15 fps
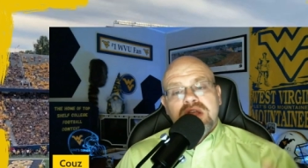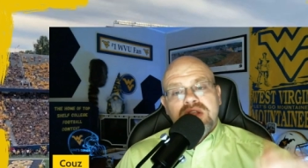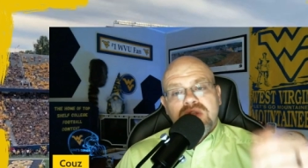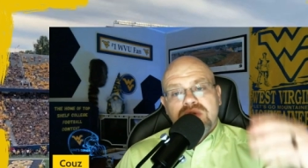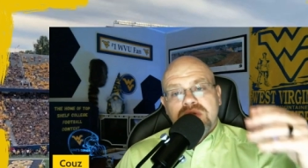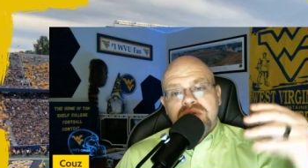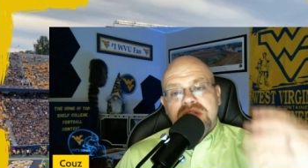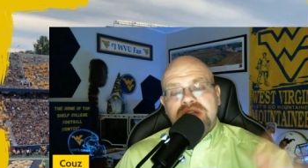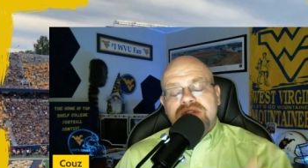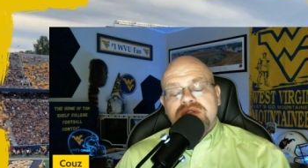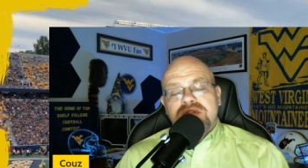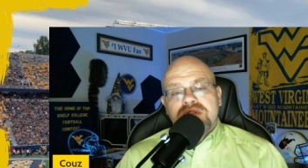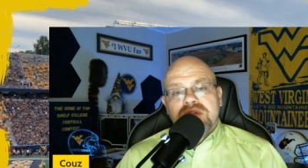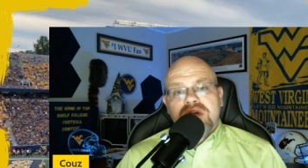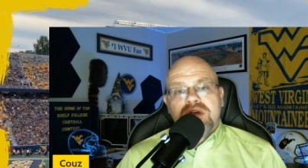You can hit
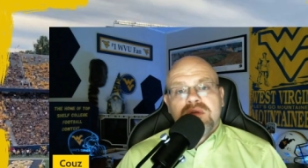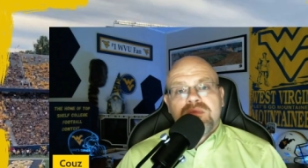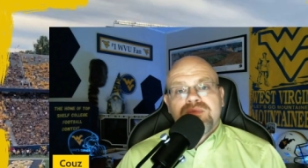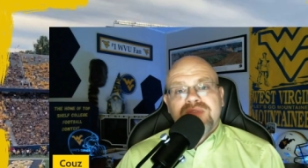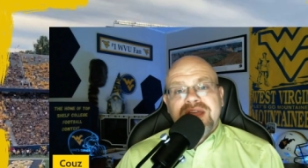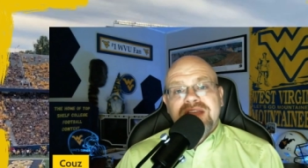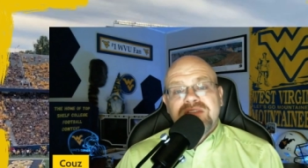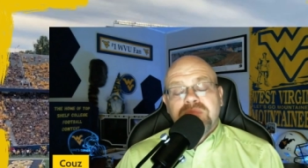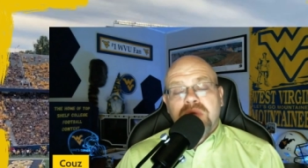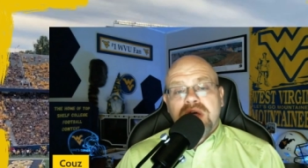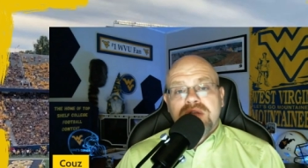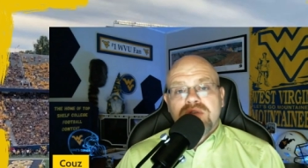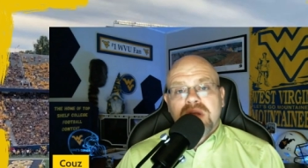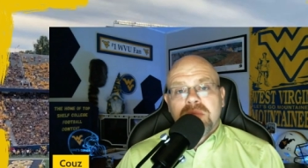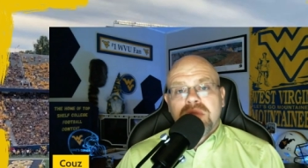the thanks
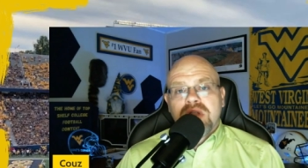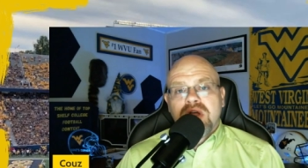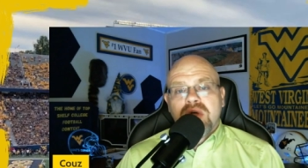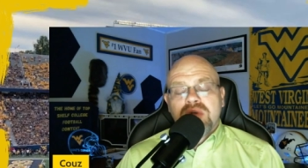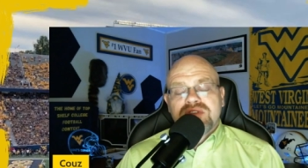button right below.